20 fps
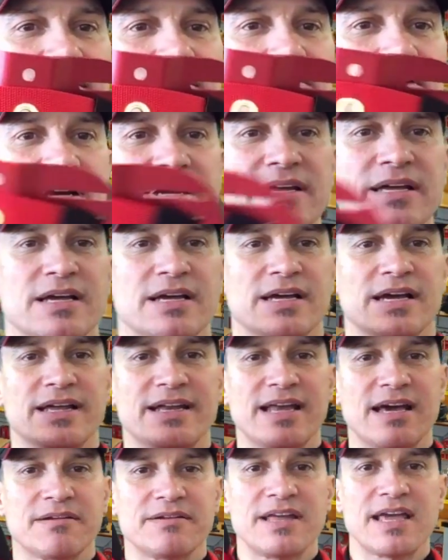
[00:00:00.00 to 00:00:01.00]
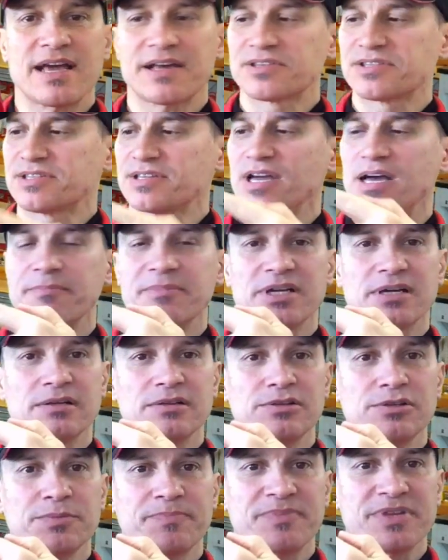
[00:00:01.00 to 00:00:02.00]
right? And now next, I'm going to
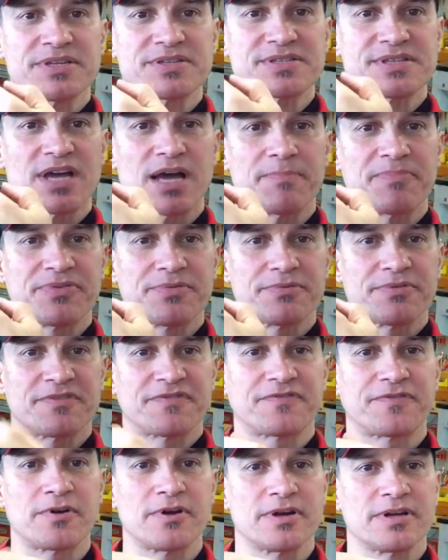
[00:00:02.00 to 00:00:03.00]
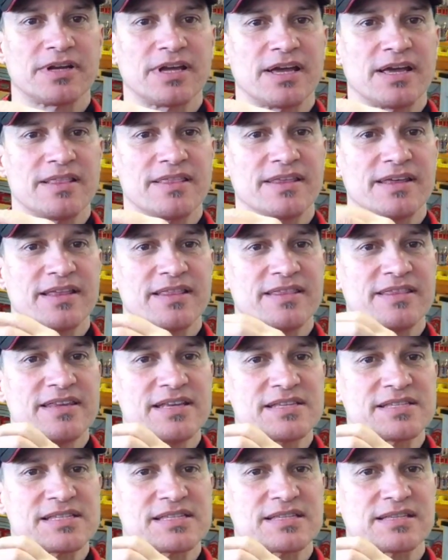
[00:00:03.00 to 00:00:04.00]
loop this up through the front, and then
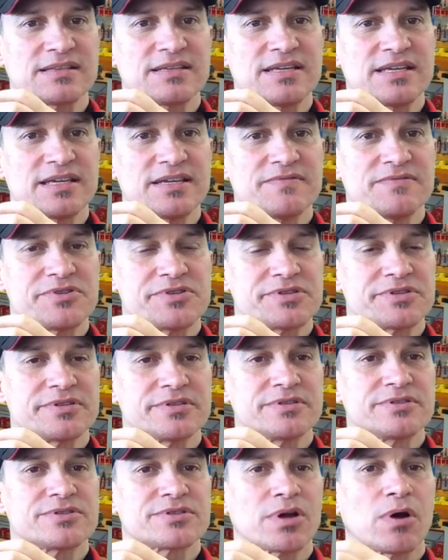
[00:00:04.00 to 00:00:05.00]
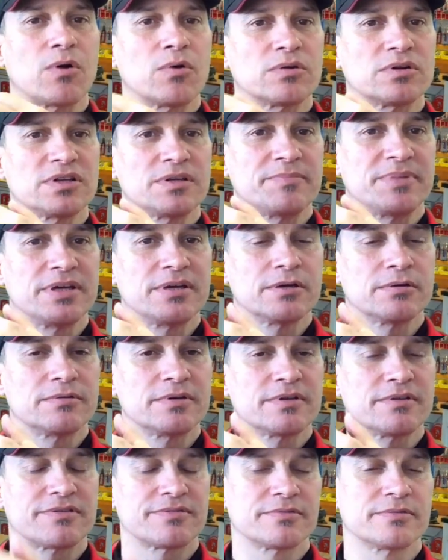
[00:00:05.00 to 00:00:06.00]
this sleeve should totally be
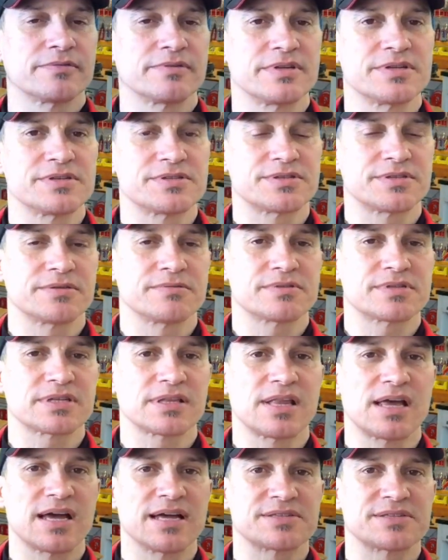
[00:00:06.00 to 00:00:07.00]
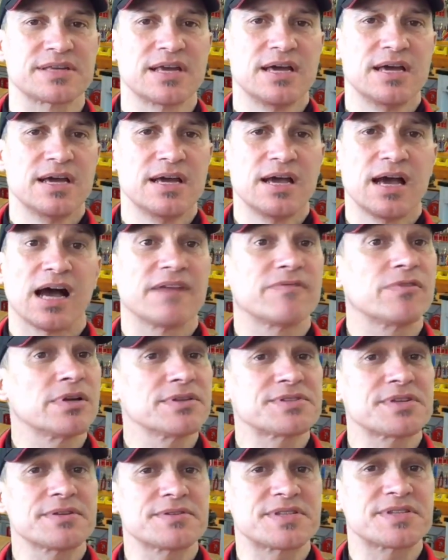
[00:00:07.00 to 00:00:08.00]
going through these 2 slots. I've
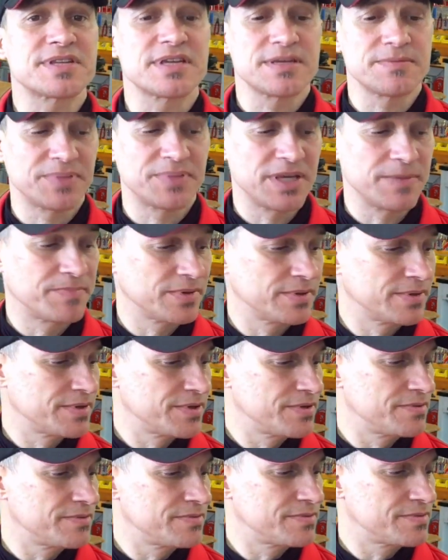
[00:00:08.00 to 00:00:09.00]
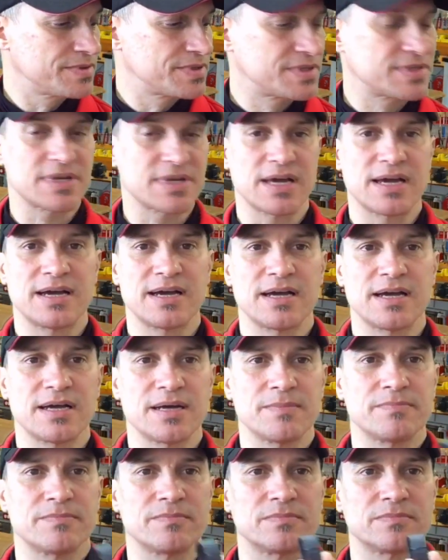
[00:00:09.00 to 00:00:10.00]
also seen people use
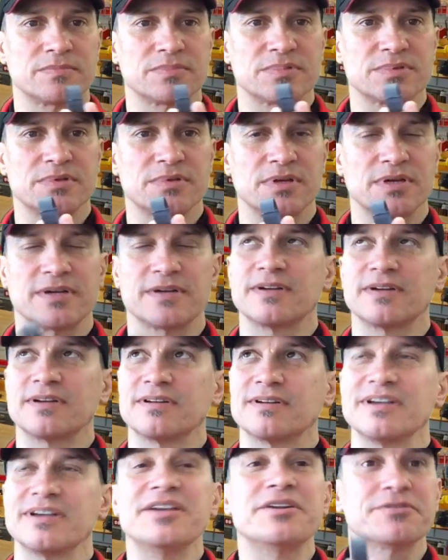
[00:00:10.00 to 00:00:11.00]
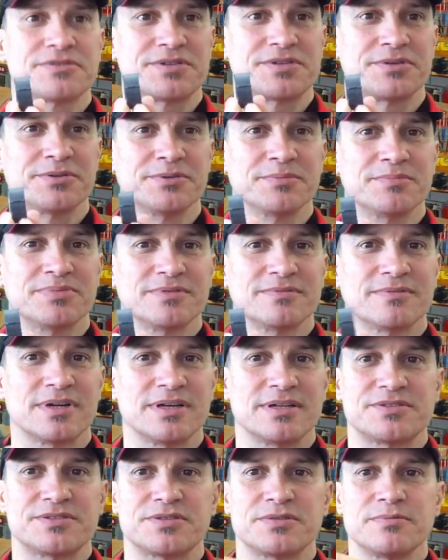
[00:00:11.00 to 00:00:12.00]
inner tube,
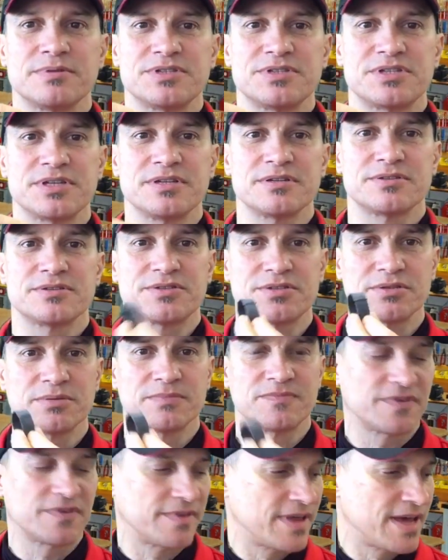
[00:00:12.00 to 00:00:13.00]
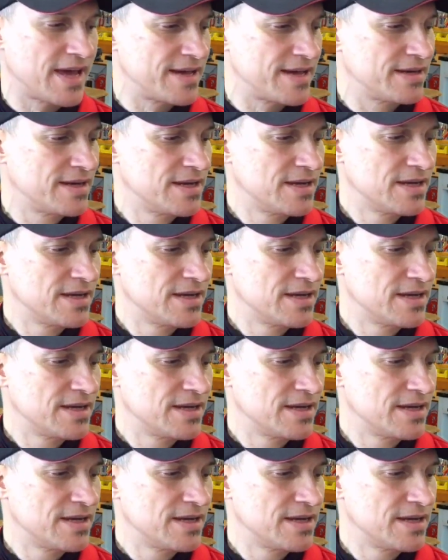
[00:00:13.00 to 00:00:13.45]
right? 2-inch inner tube for that.